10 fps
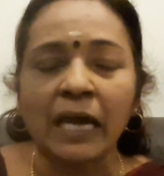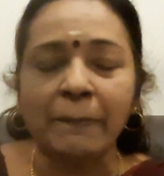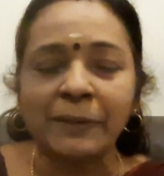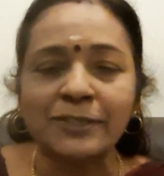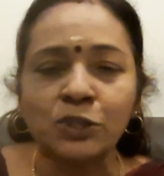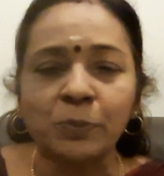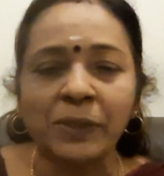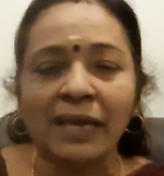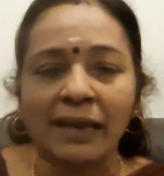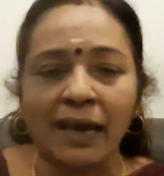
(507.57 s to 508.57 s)
happens to
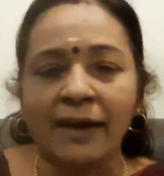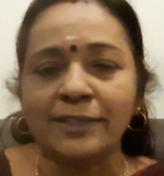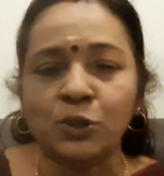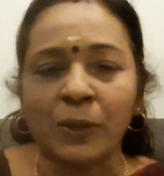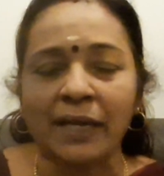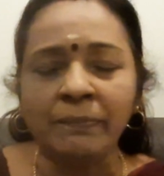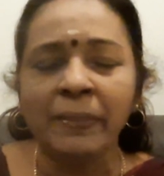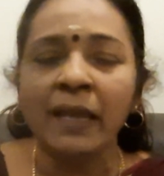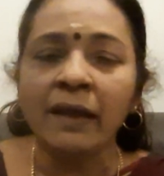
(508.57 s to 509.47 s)
be a large one,